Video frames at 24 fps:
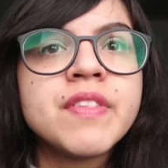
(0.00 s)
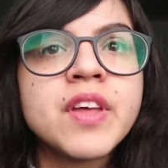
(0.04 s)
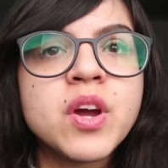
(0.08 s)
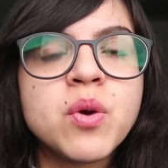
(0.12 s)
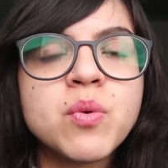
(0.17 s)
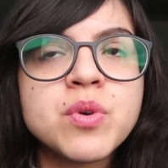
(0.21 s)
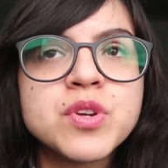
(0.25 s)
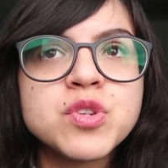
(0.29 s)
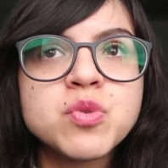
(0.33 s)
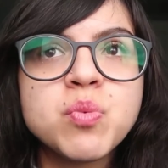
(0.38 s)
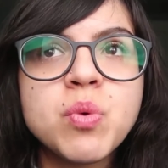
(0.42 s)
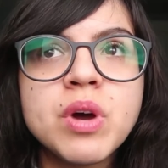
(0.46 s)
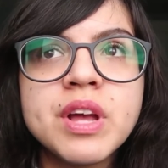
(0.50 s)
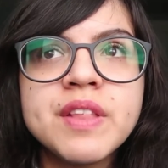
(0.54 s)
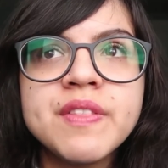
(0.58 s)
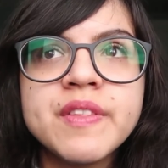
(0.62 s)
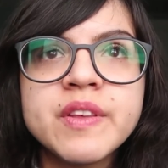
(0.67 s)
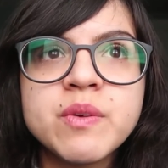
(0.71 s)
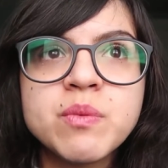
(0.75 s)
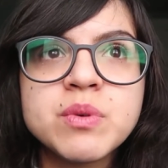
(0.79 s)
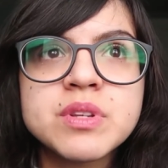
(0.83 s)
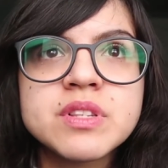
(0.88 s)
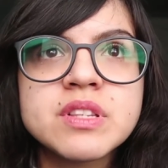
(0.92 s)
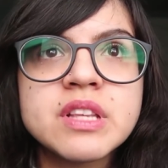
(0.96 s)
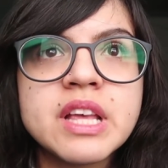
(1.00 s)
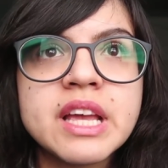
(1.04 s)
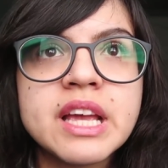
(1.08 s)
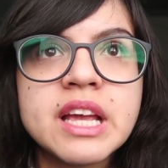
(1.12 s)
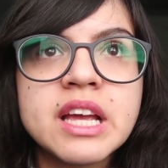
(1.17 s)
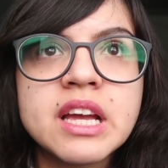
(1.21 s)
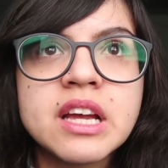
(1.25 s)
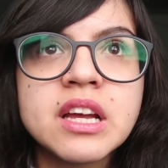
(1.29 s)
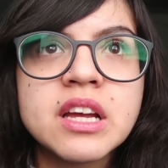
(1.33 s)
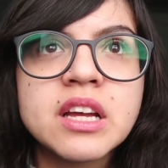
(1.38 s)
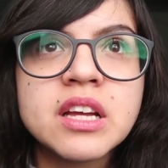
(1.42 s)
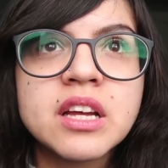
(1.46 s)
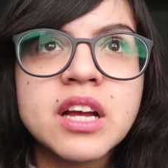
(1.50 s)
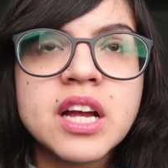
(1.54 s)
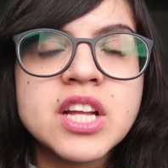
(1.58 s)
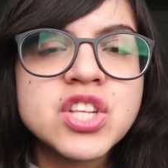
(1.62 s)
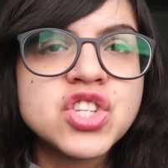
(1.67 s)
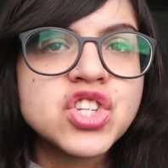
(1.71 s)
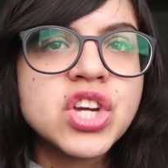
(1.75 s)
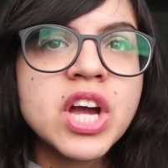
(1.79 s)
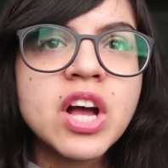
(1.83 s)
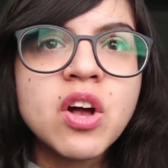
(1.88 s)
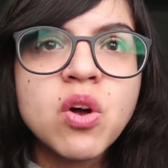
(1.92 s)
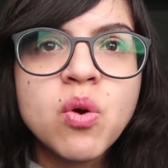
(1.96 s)
There was one that was like a
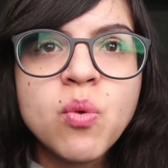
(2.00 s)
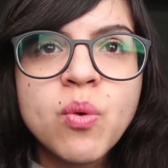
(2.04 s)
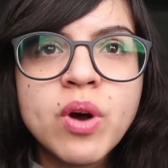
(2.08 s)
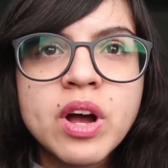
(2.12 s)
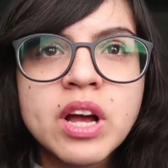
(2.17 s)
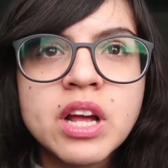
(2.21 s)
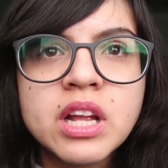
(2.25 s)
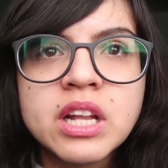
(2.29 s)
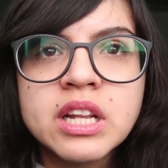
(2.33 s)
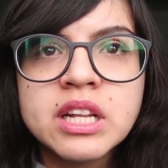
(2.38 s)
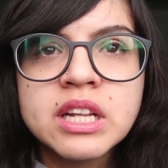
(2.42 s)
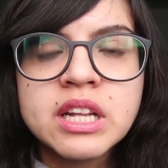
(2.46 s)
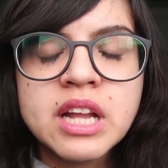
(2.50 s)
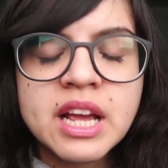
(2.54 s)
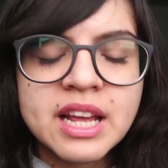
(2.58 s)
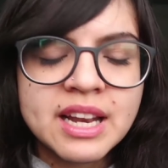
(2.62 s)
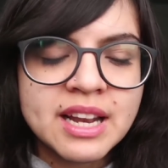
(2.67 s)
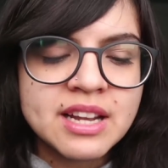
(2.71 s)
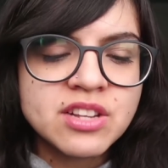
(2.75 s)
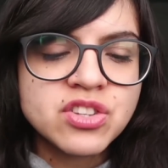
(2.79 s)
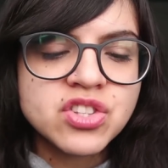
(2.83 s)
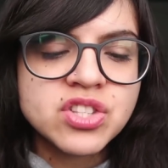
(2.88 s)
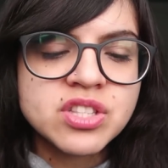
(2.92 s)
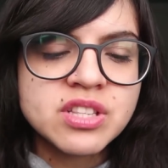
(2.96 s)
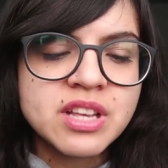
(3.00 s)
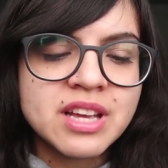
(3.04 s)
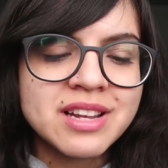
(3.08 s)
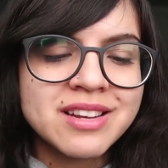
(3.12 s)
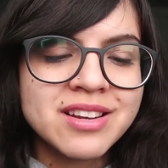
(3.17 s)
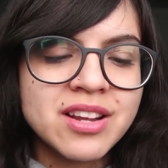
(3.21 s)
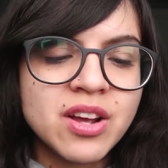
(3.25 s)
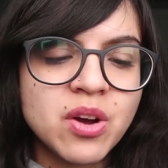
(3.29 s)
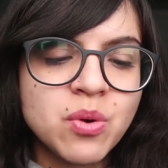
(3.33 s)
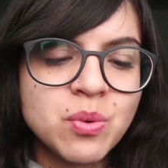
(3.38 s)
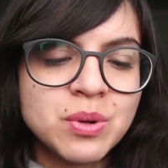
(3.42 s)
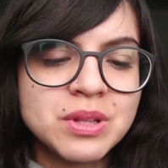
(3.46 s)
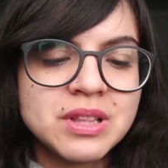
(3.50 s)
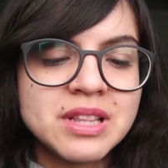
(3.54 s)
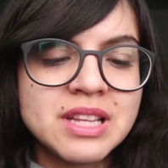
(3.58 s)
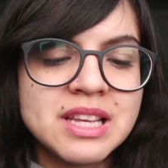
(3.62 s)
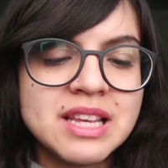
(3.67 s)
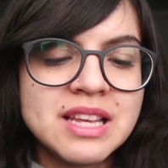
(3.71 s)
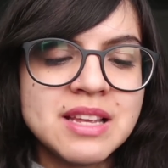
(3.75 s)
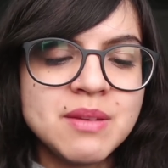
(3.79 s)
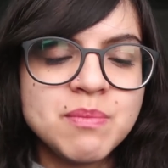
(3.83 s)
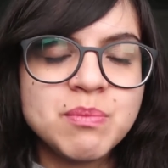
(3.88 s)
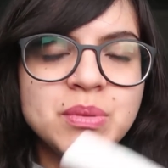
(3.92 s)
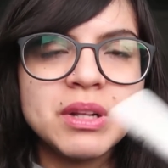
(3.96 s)
gel one, and I just decided to go with
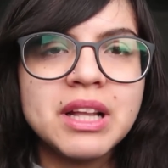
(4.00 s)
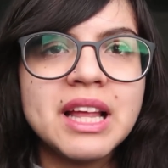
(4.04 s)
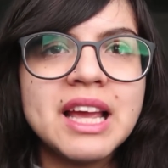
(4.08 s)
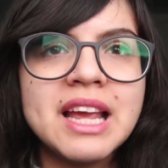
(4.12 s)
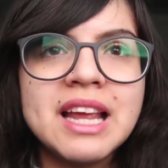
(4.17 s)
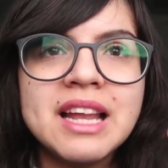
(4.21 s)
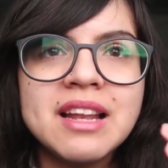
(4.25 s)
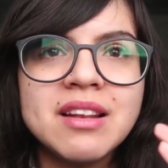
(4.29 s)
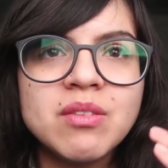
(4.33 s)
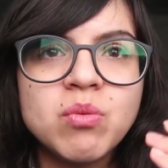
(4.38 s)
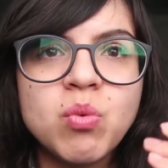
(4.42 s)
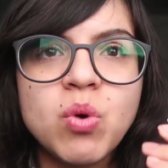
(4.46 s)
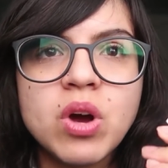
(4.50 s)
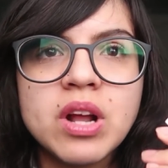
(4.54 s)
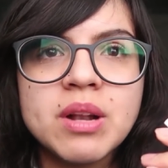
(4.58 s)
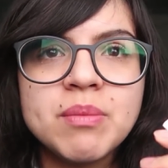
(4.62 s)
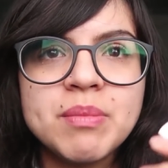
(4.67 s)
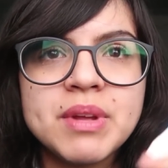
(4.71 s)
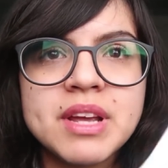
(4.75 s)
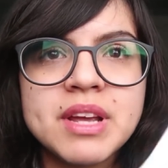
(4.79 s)
the plain one